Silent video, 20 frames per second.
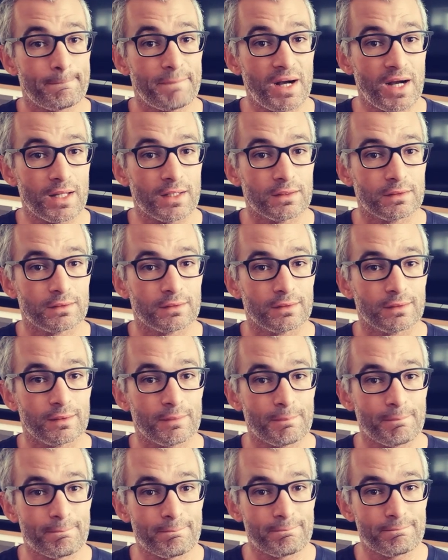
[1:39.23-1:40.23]
But
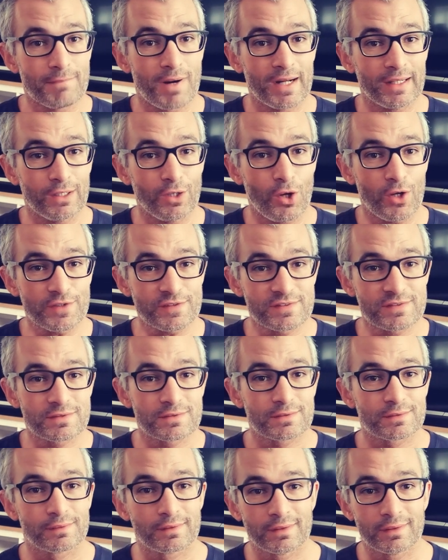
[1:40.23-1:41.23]
my
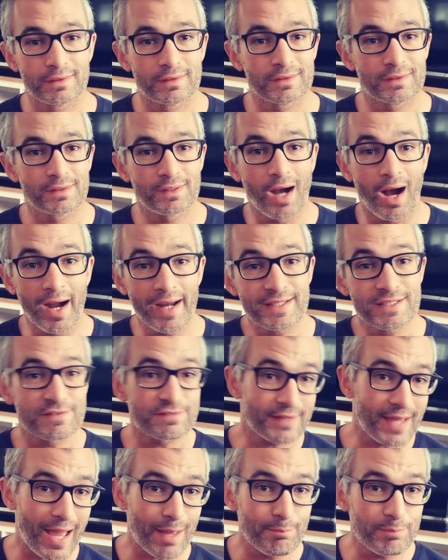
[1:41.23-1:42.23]
loss kind
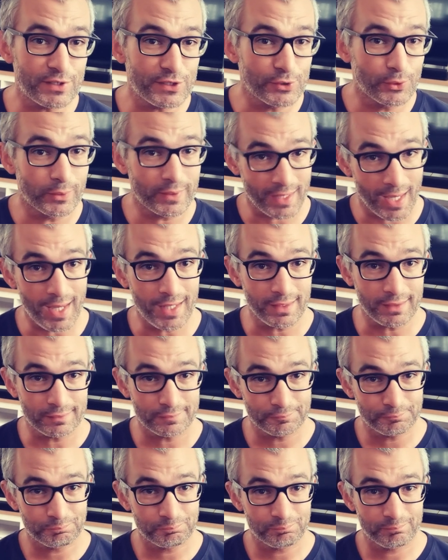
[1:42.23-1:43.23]
of can be your gain
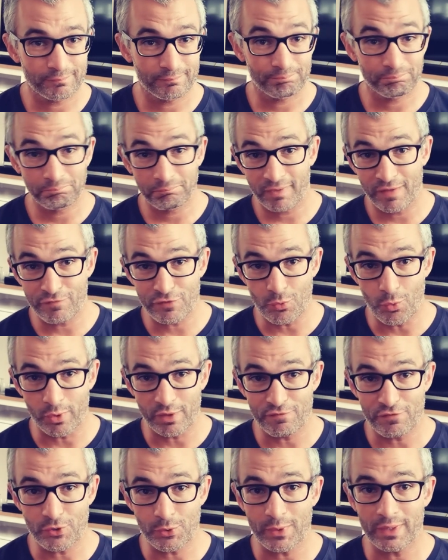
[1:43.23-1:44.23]
if you
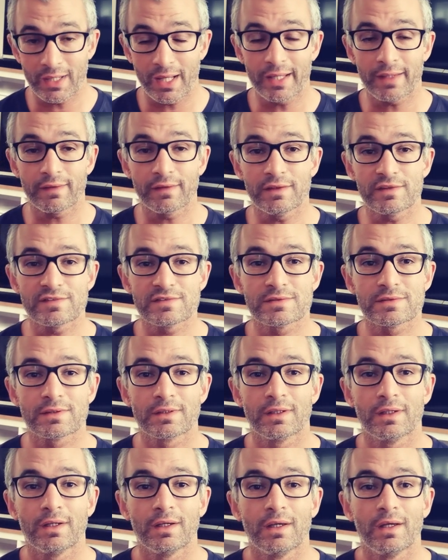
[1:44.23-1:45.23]
want to view it like this.
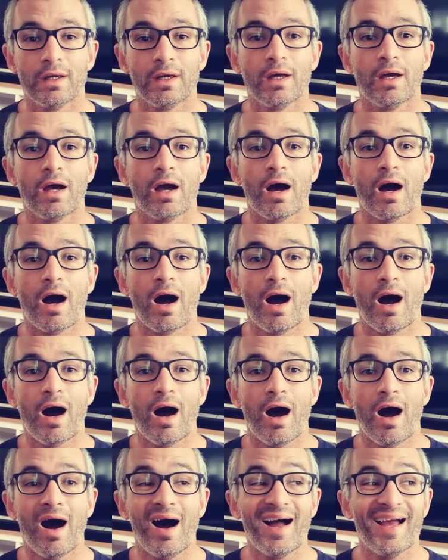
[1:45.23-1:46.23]

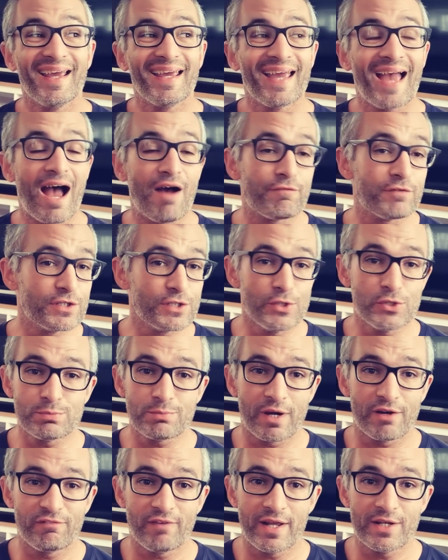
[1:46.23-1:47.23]
I haven't used
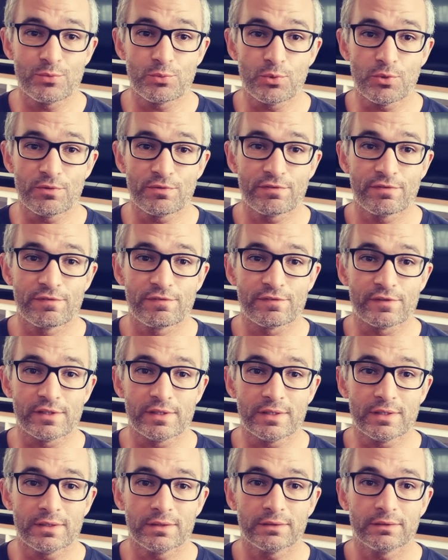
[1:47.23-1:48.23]
my REDWOLF
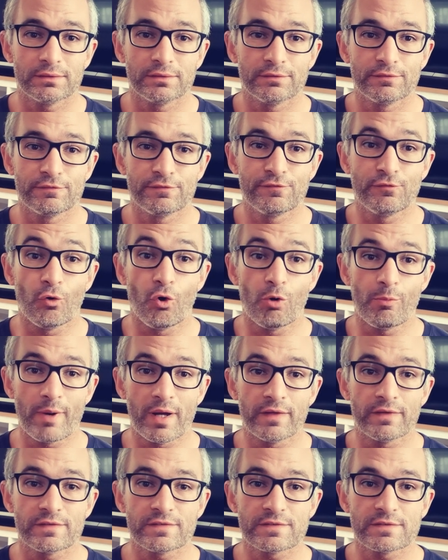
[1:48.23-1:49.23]
for 4
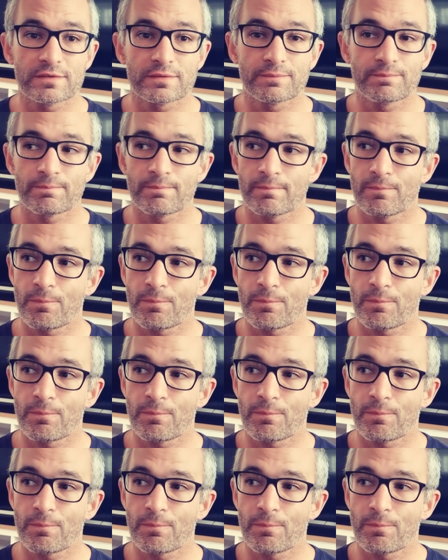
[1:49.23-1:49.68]
months,